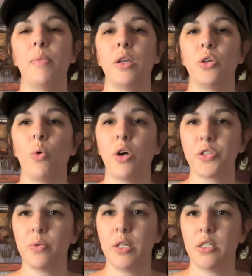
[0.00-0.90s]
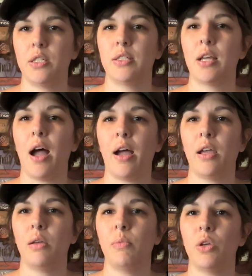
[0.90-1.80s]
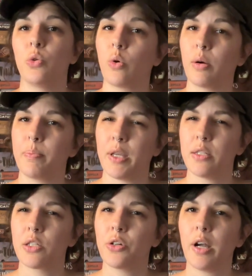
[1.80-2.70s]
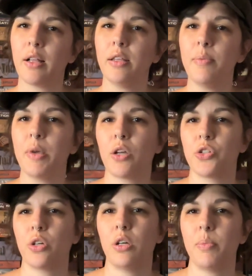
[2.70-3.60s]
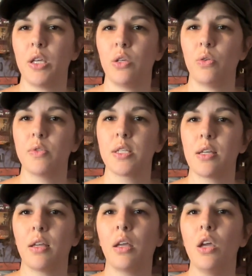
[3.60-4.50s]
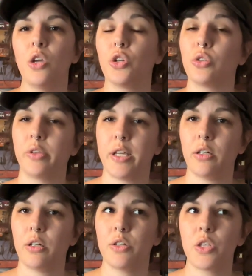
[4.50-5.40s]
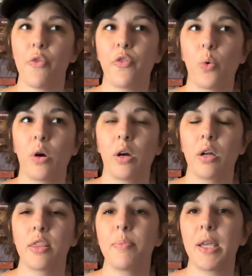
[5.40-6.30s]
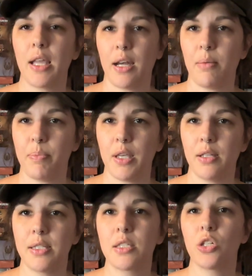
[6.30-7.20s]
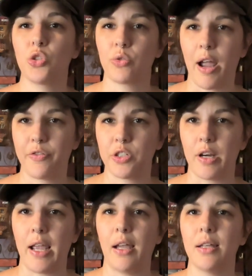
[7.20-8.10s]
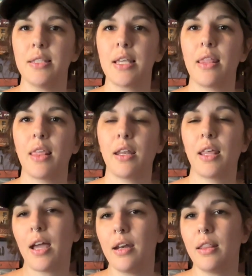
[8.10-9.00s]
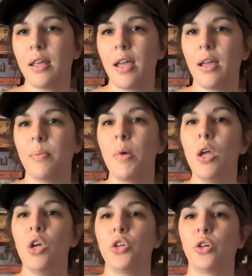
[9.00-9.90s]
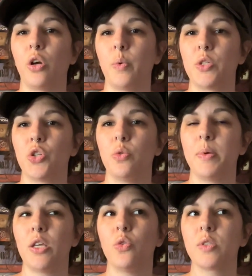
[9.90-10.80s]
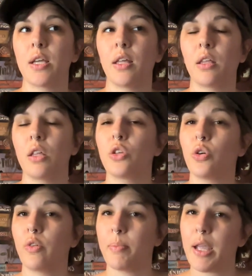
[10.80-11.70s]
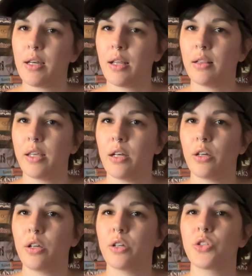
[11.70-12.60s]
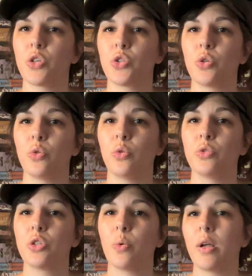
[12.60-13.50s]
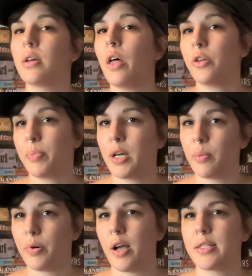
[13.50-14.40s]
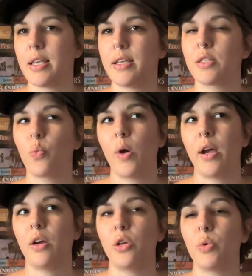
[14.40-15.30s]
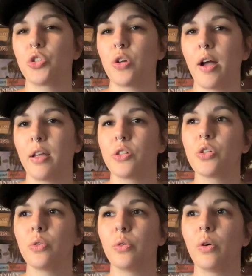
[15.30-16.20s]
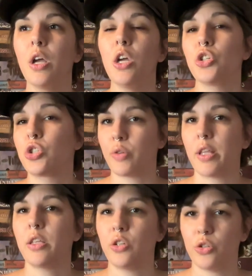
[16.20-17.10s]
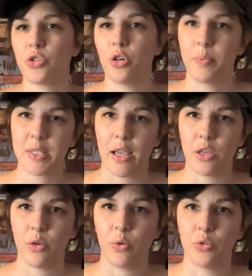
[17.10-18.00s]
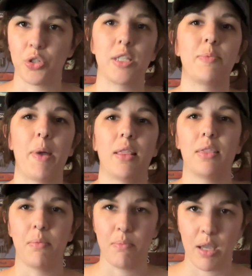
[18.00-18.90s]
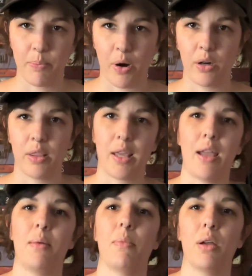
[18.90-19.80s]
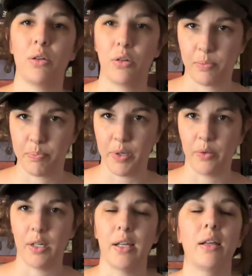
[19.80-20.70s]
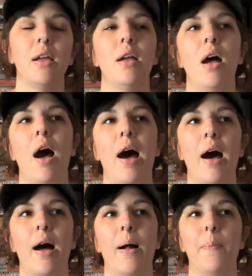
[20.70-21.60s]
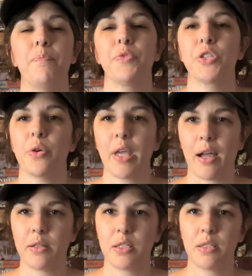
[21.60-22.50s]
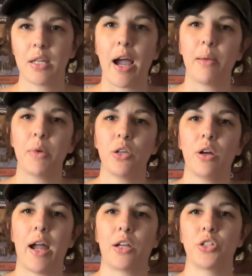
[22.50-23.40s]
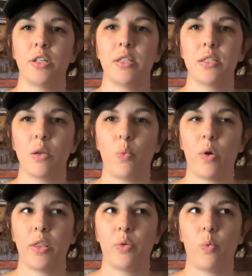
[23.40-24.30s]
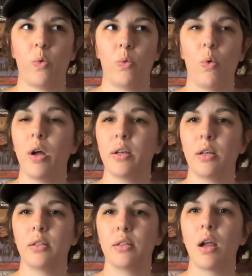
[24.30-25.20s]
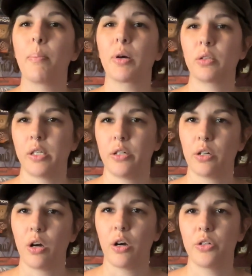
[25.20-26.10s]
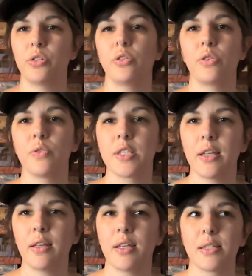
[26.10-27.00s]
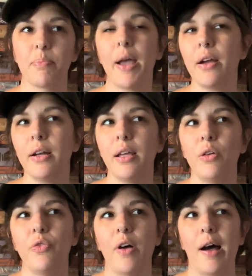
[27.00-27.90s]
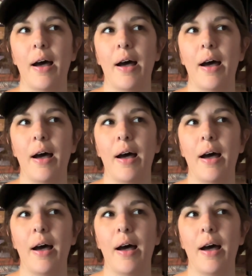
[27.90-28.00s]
You also need to time your bids correctly because you're going to be using your leaders for the beginning bids to draft your hands. And then at the end of the game, you're going to be using your remaining leaders to do another bidding process where you are trying to strengthen your troops that you just spent the mid part of the game building. So yeah, timing your actions with what number leader card you're using is imperative.